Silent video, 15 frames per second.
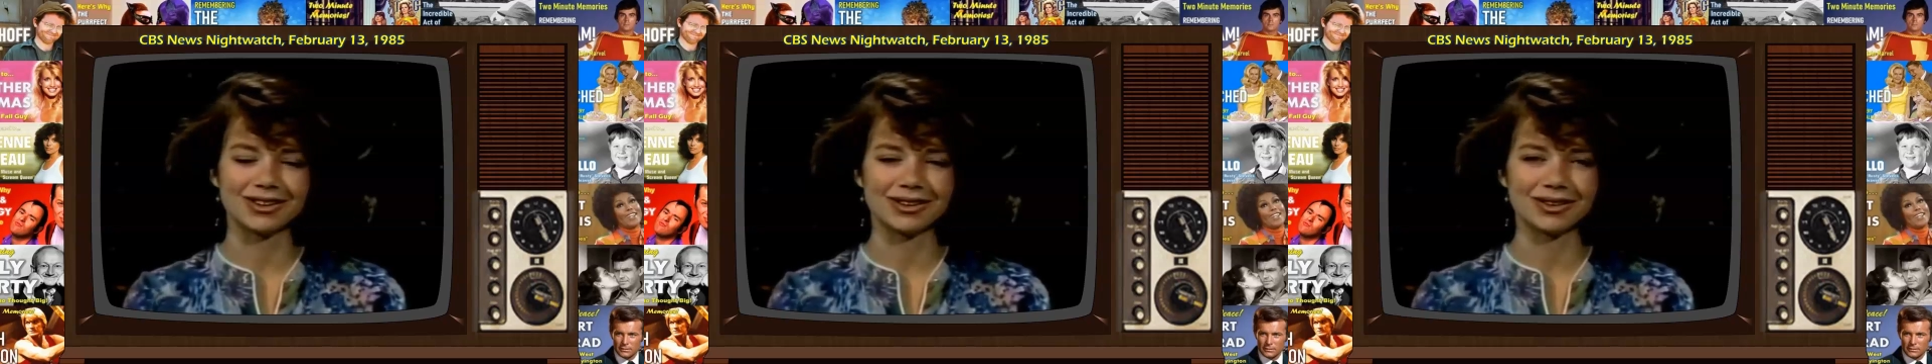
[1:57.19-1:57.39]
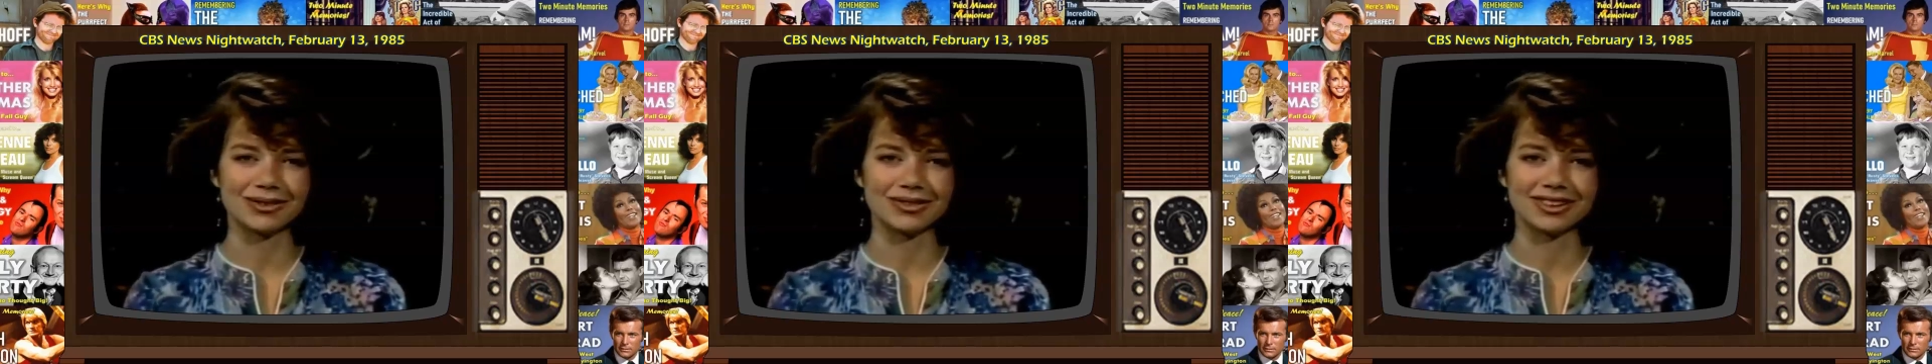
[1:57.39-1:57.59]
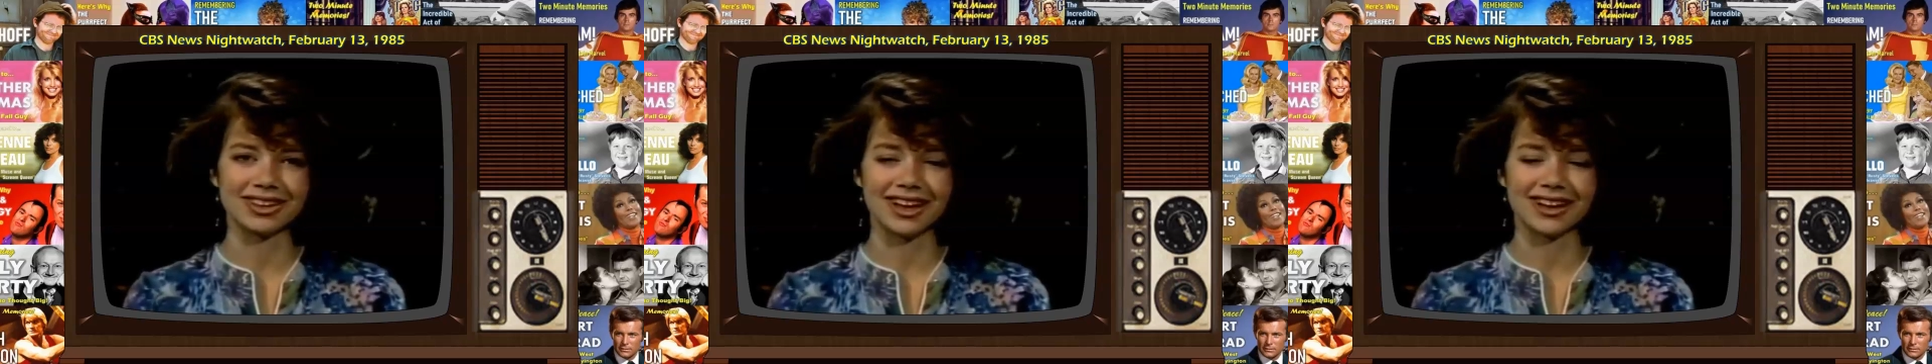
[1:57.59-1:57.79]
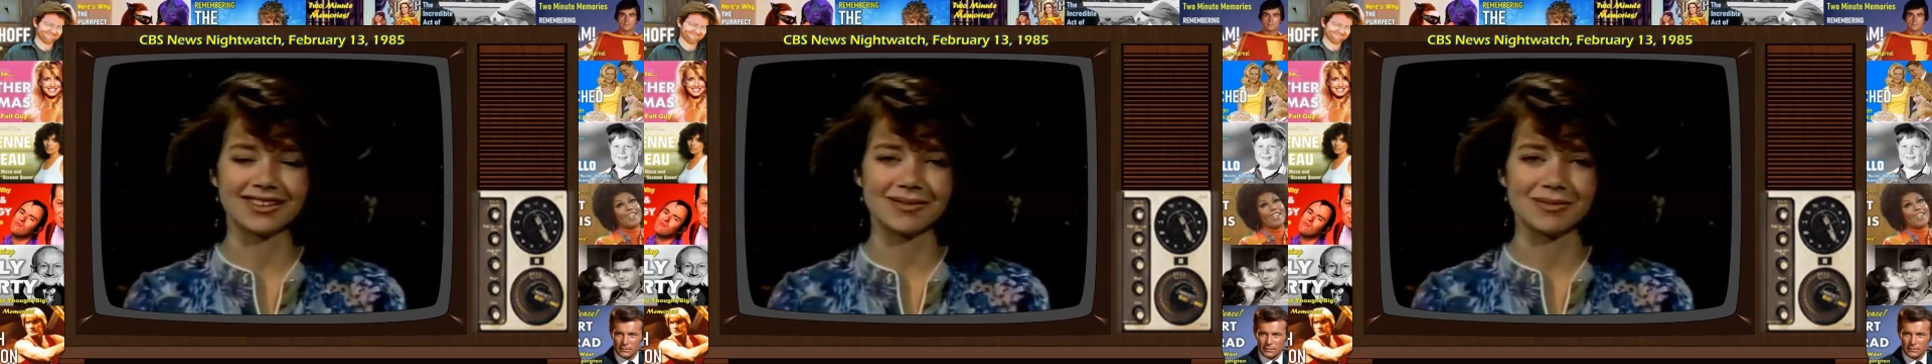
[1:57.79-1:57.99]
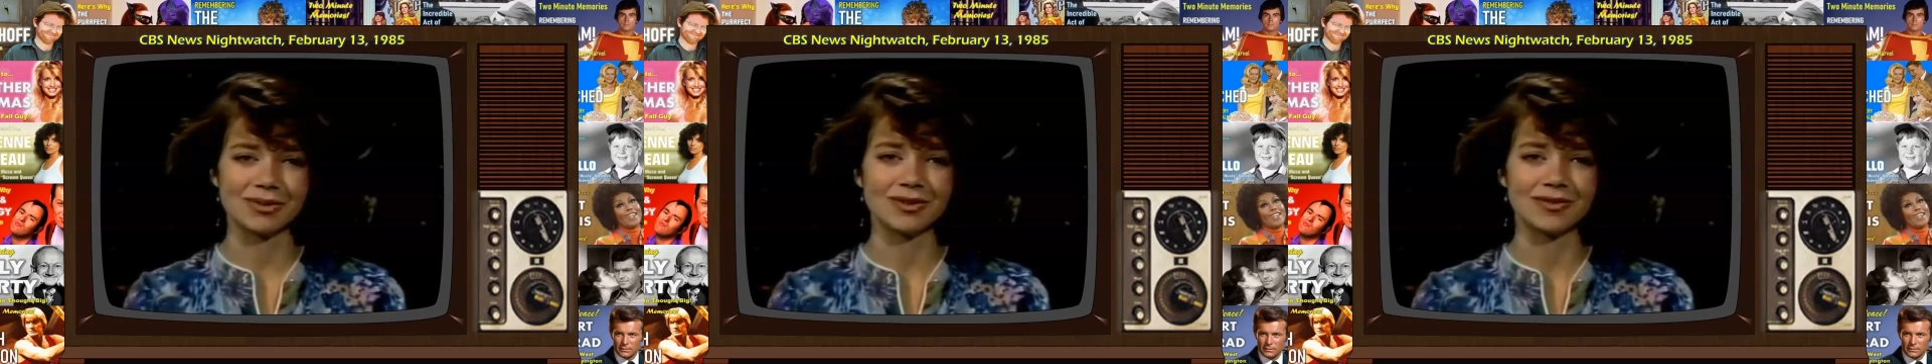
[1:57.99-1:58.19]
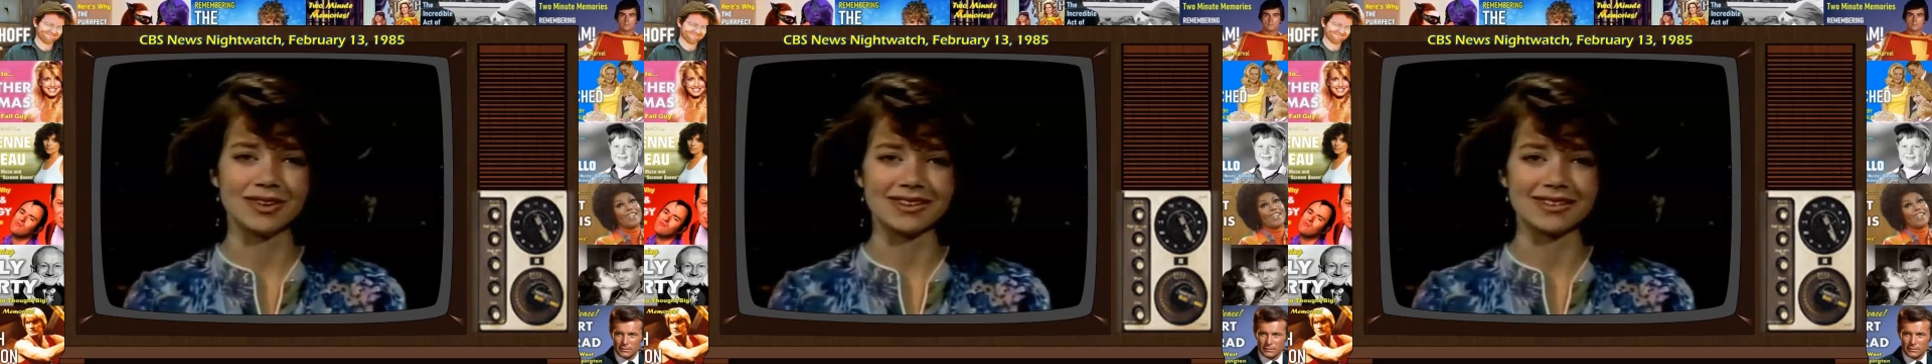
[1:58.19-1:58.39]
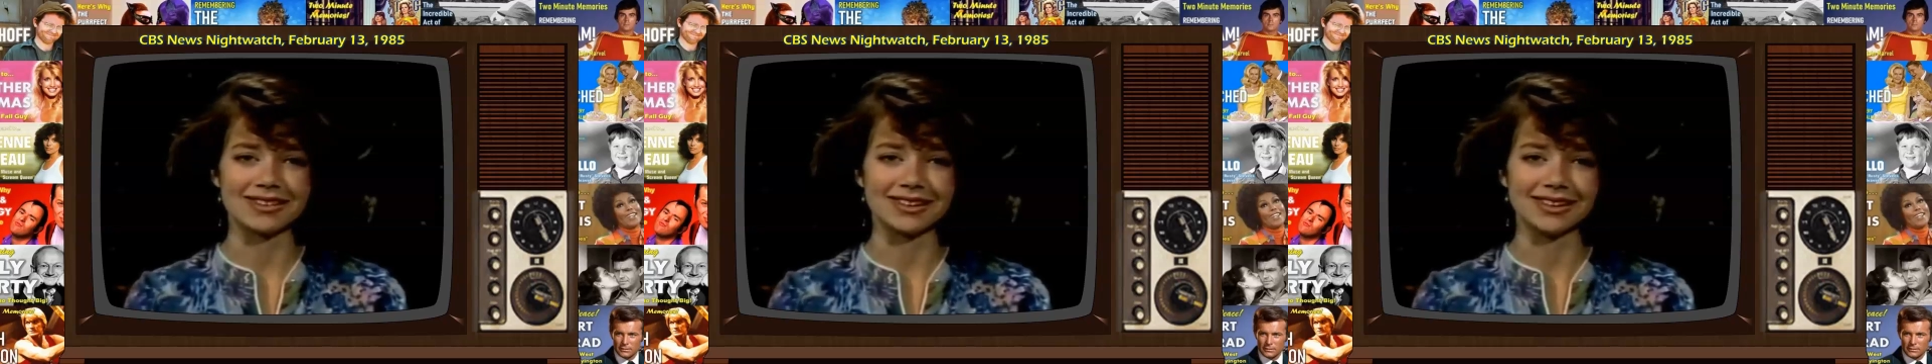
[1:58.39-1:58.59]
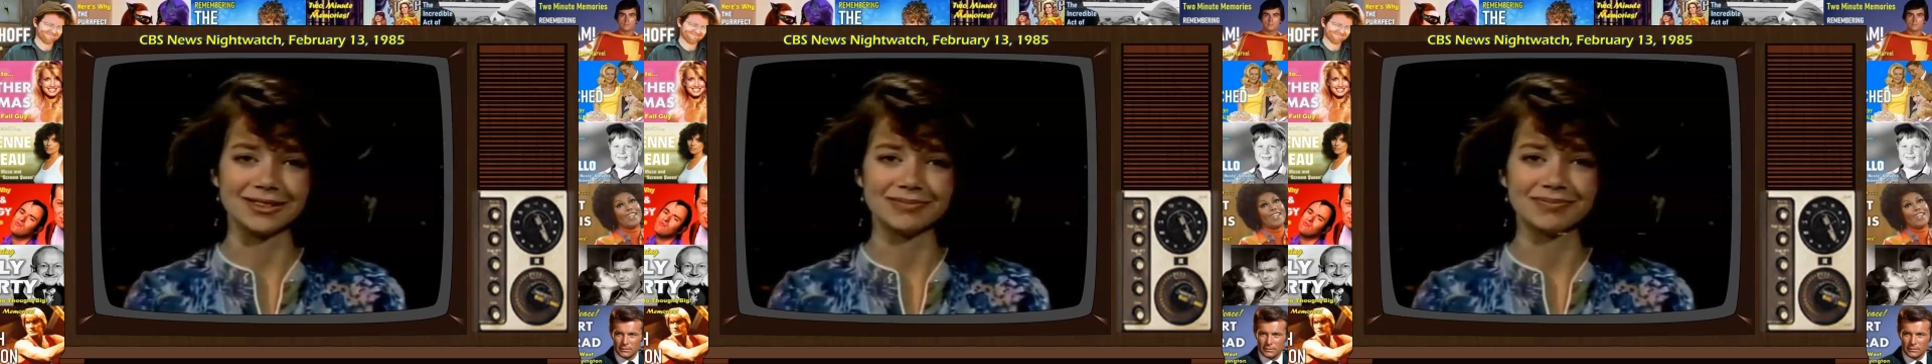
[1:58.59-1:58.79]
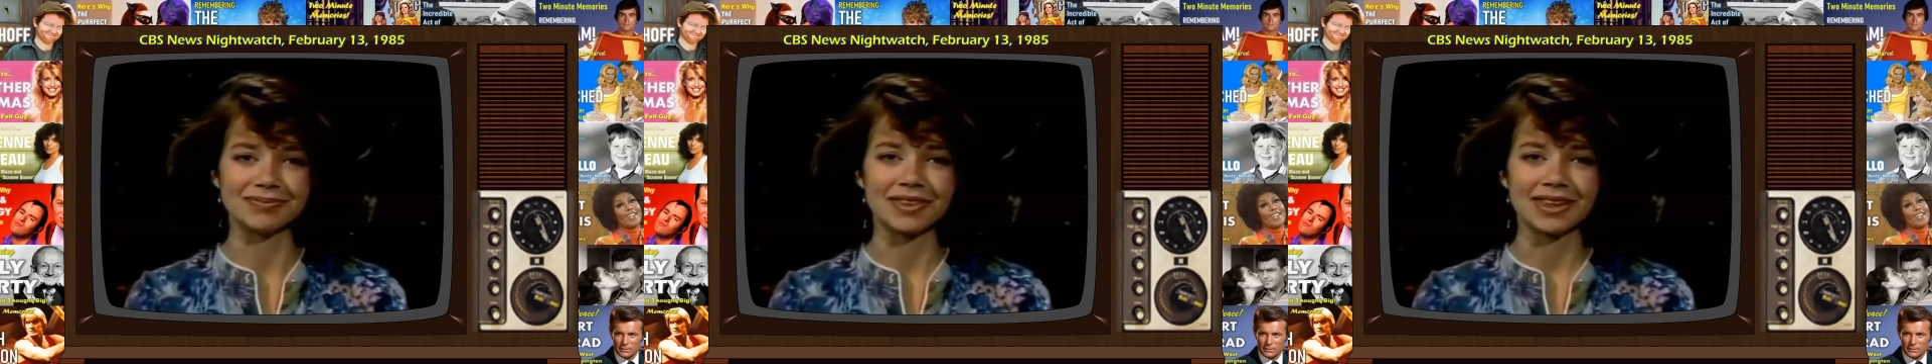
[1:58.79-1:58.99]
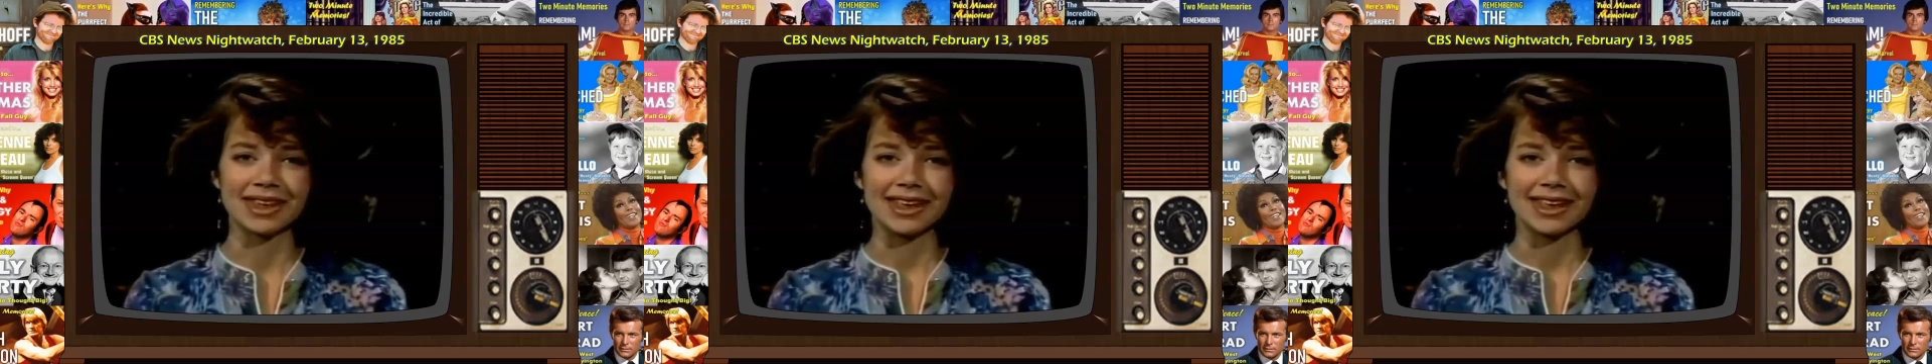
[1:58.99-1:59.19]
do lots of movies, so.